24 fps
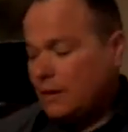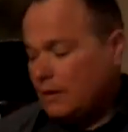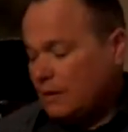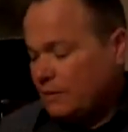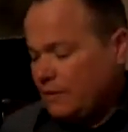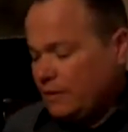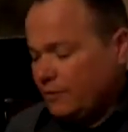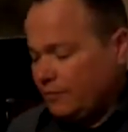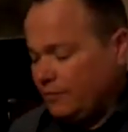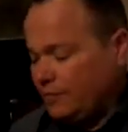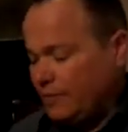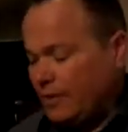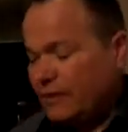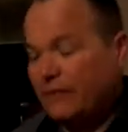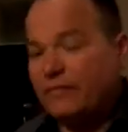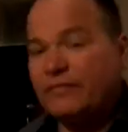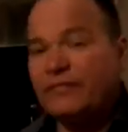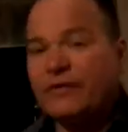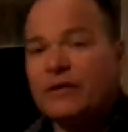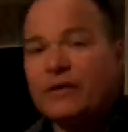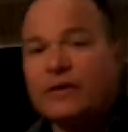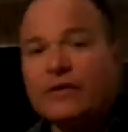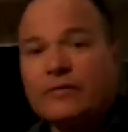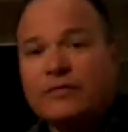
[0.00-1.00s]
There's been a
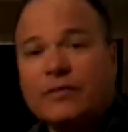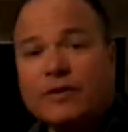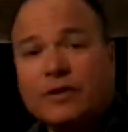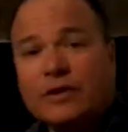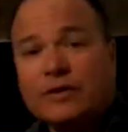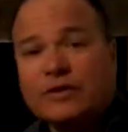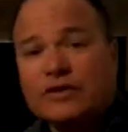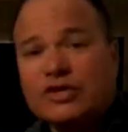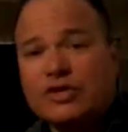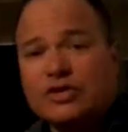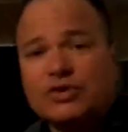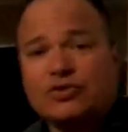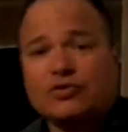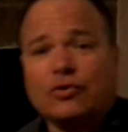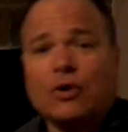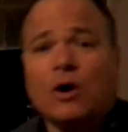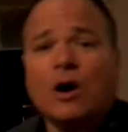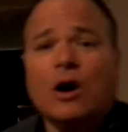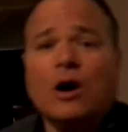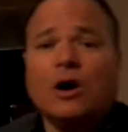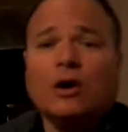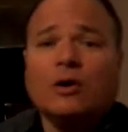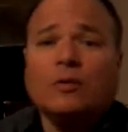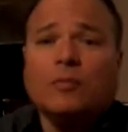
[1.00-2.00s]
very, very
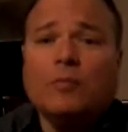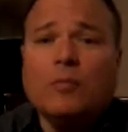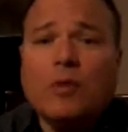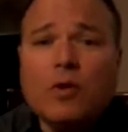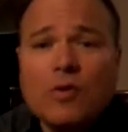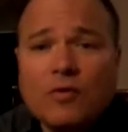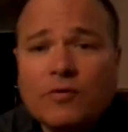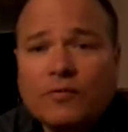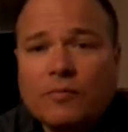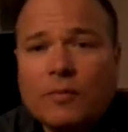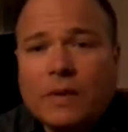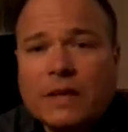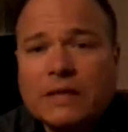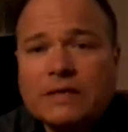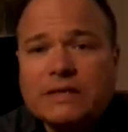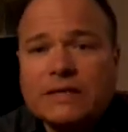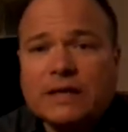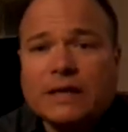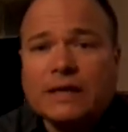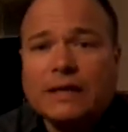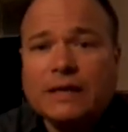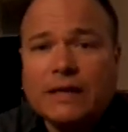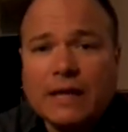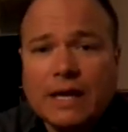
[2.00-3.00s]
strong movement
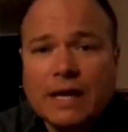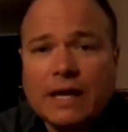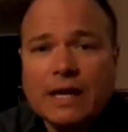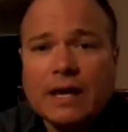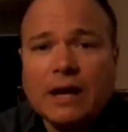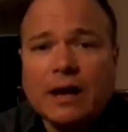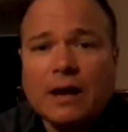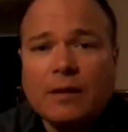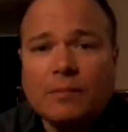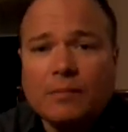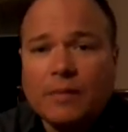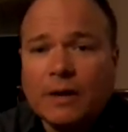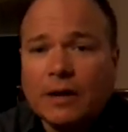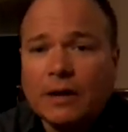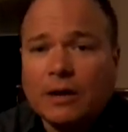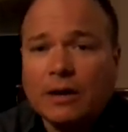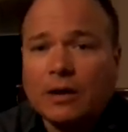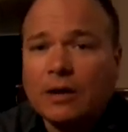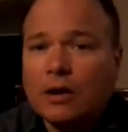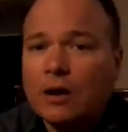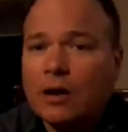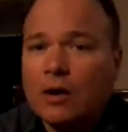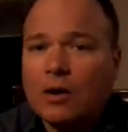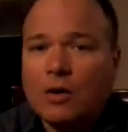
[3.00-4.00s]
to get
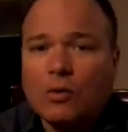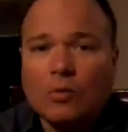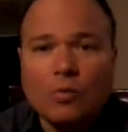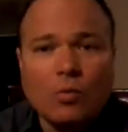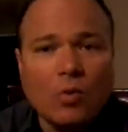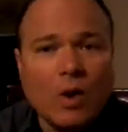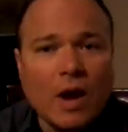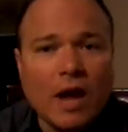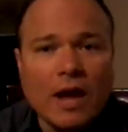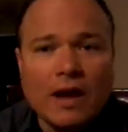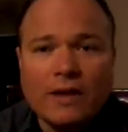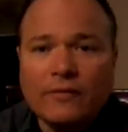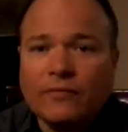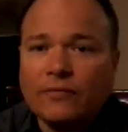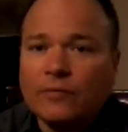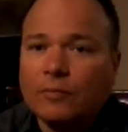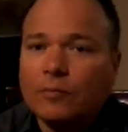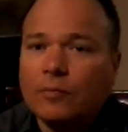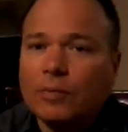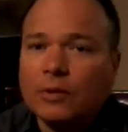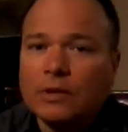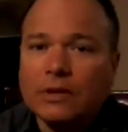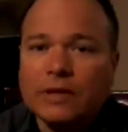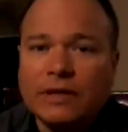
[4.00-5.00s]
America away
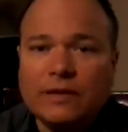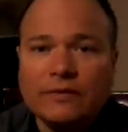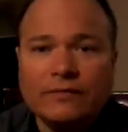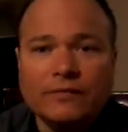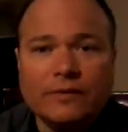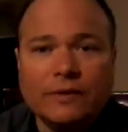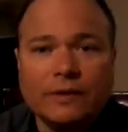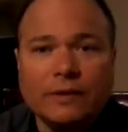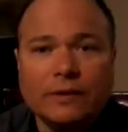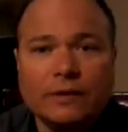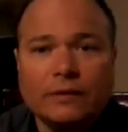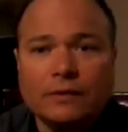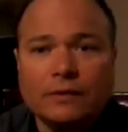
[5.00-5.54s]
from believing